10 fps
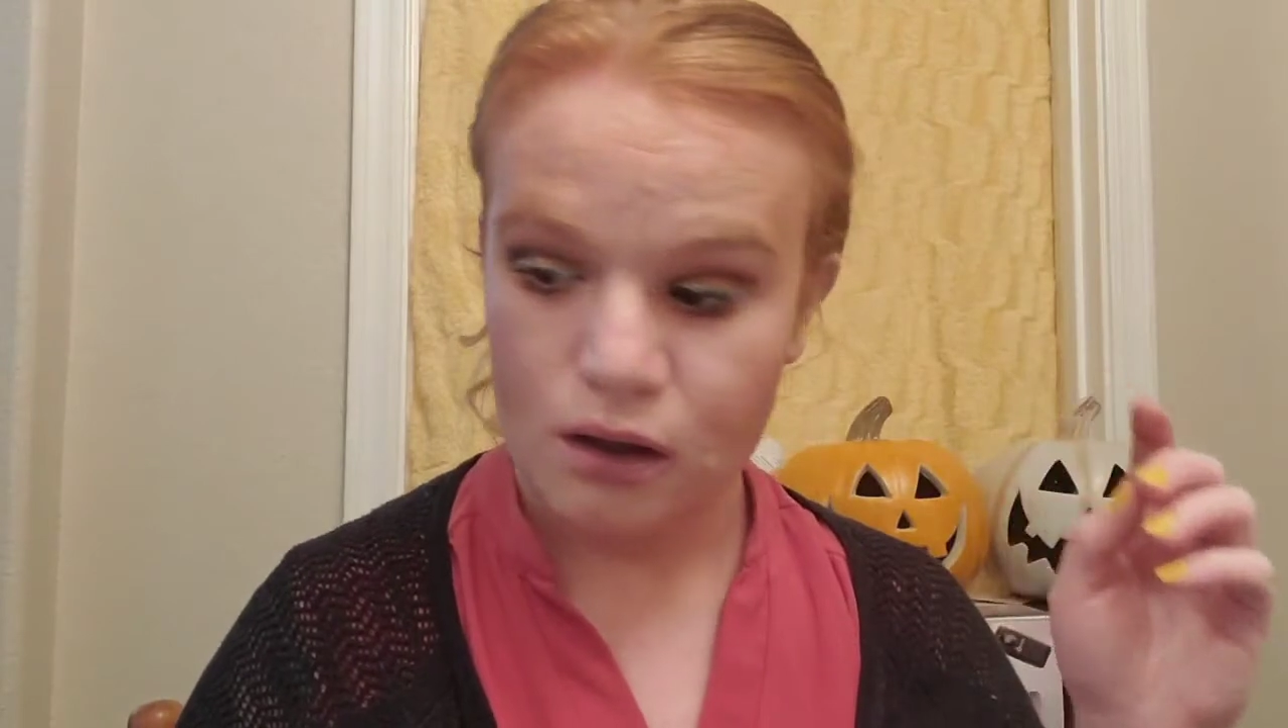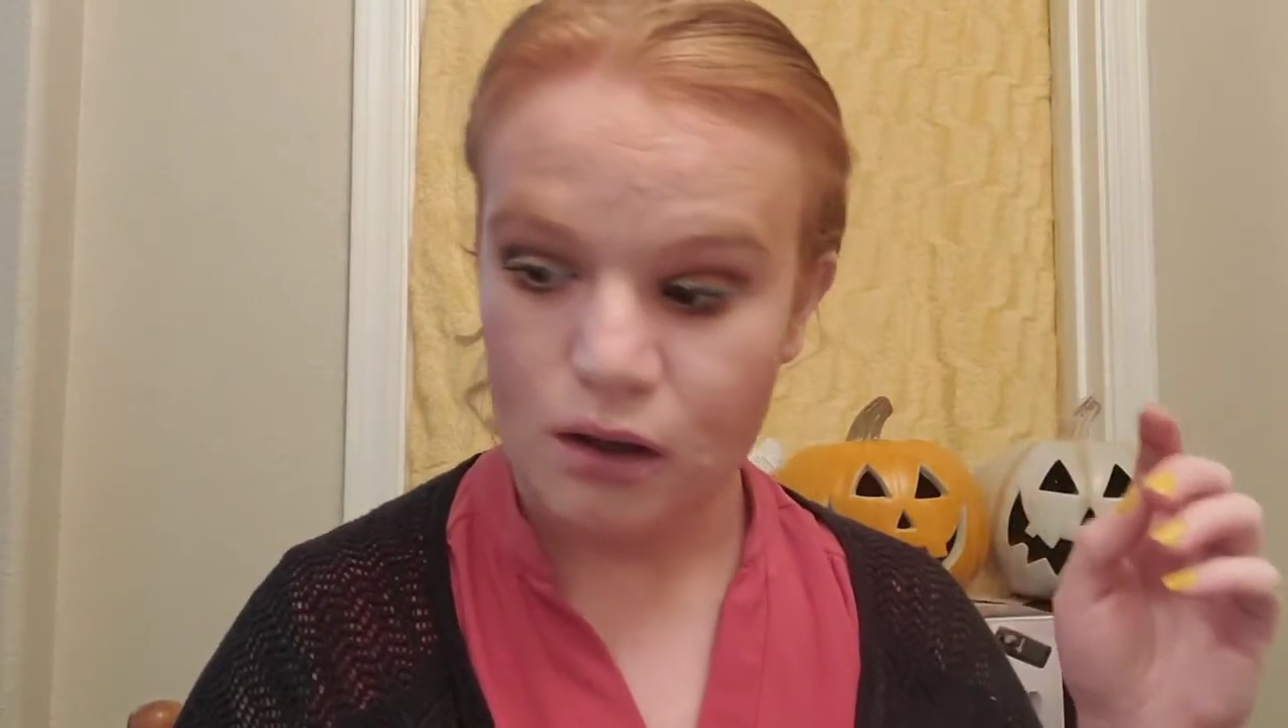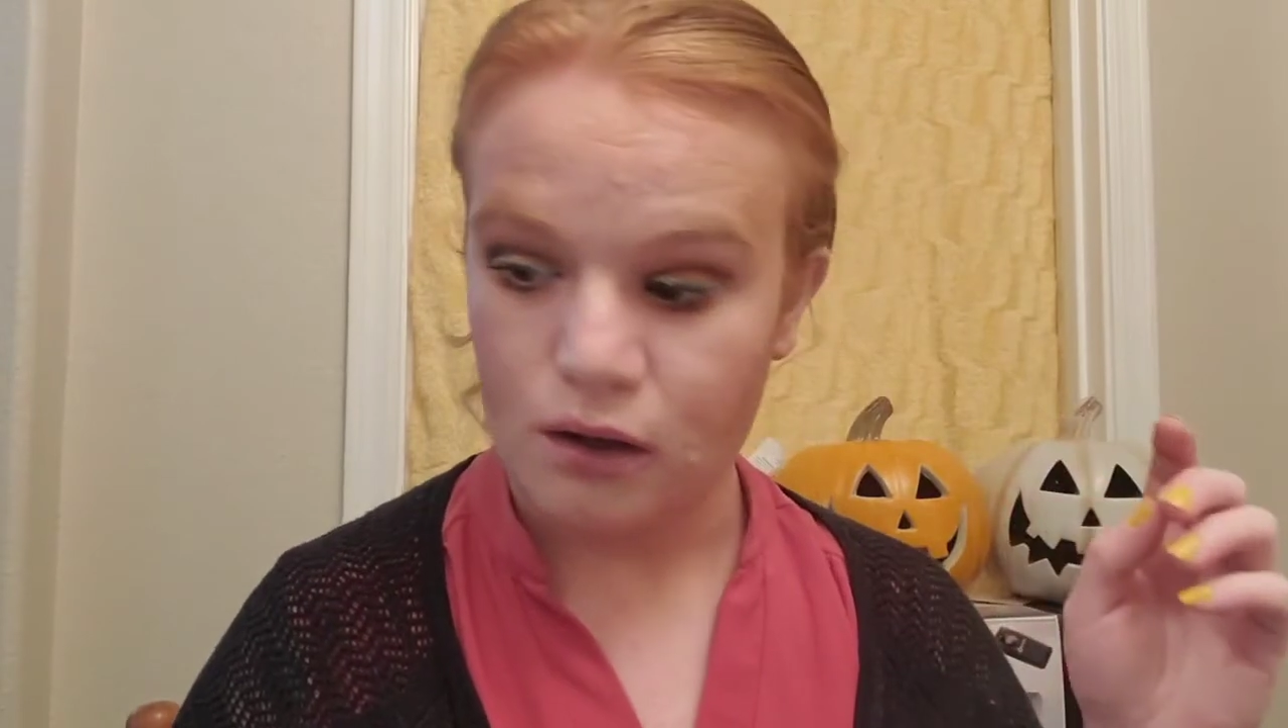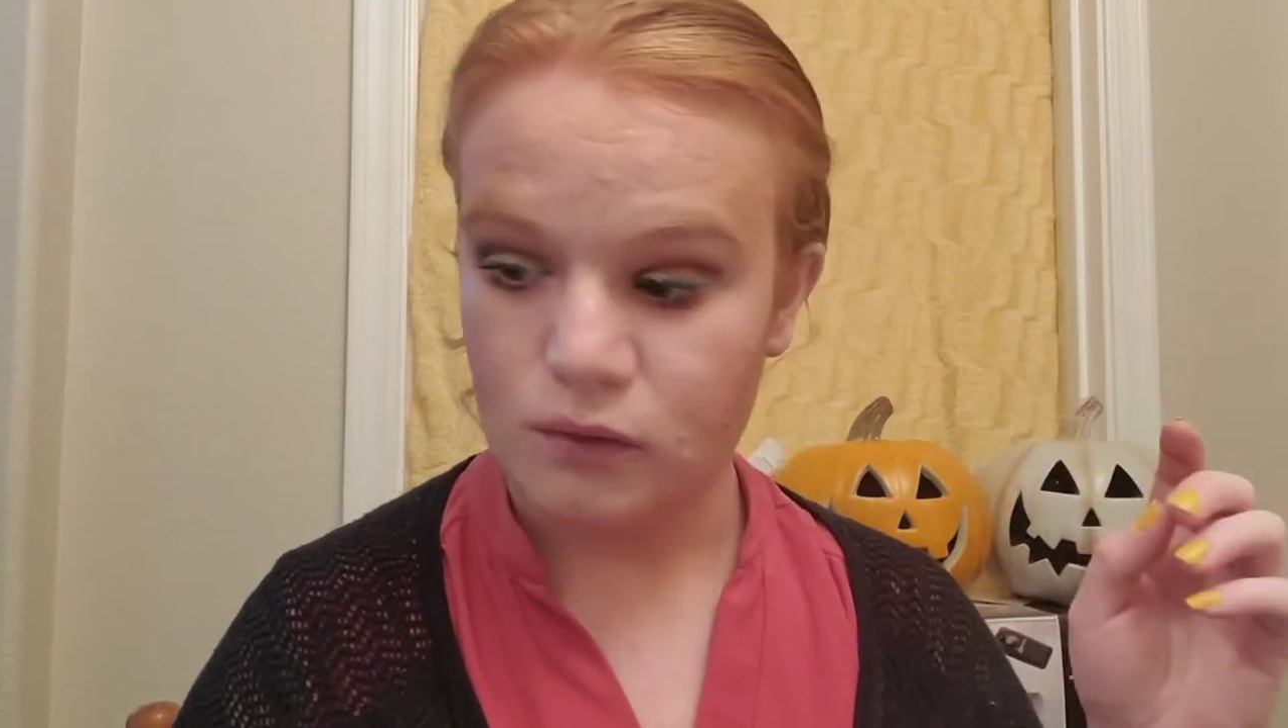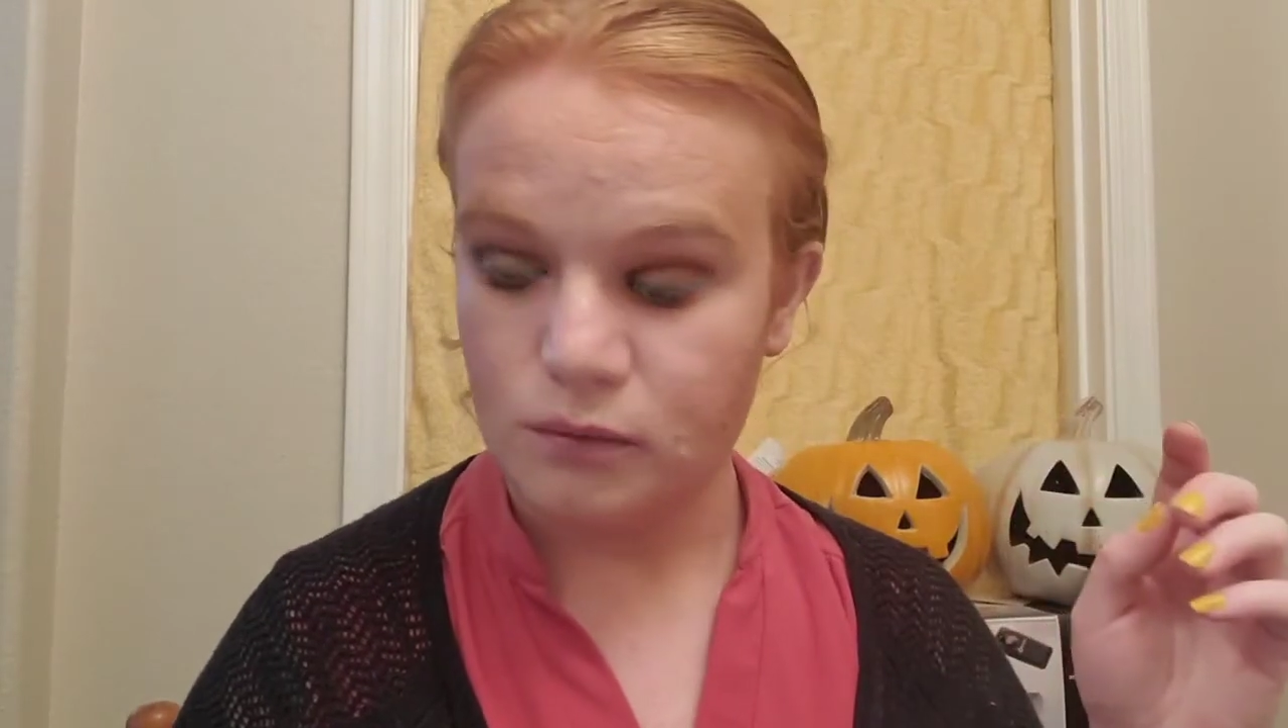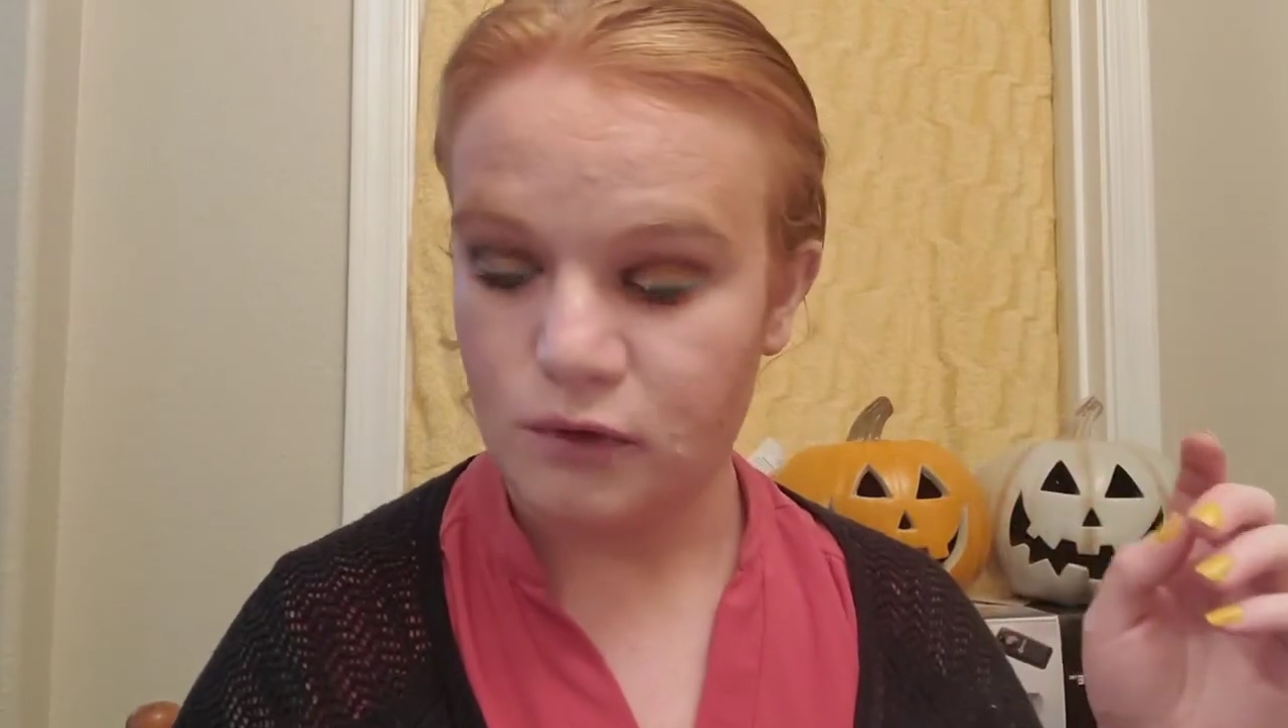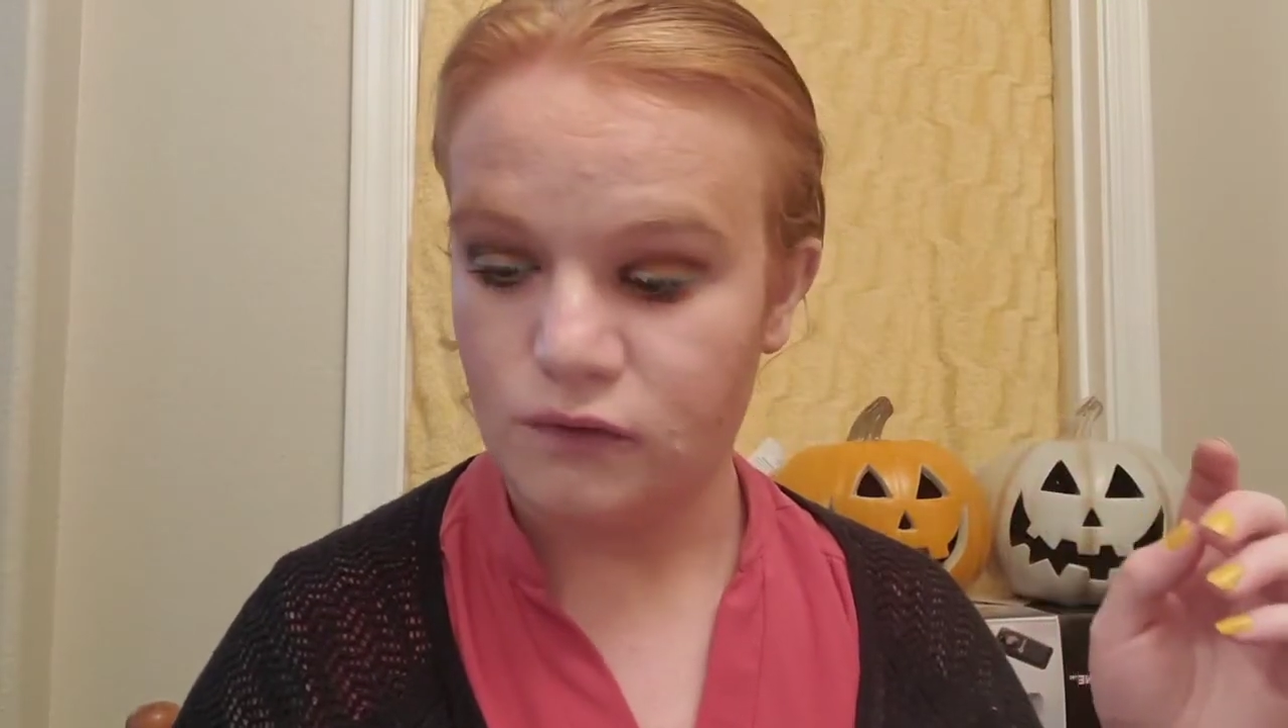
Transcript: Alright, what am I